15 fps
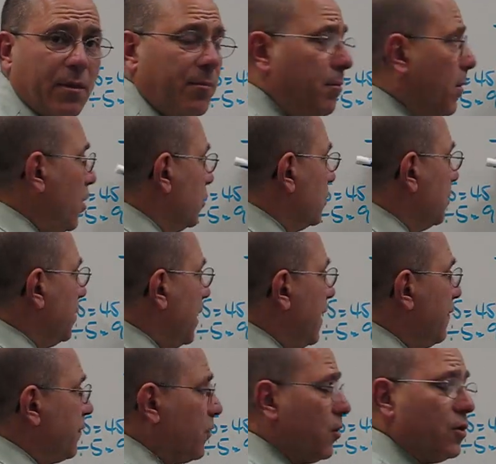
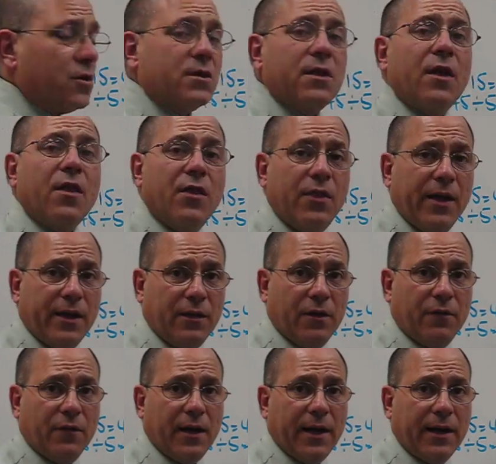Multiply first, then
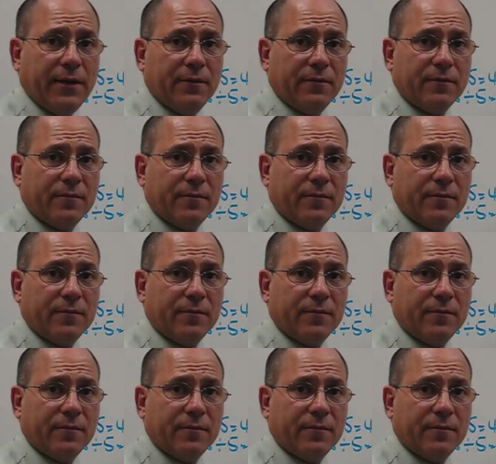divide.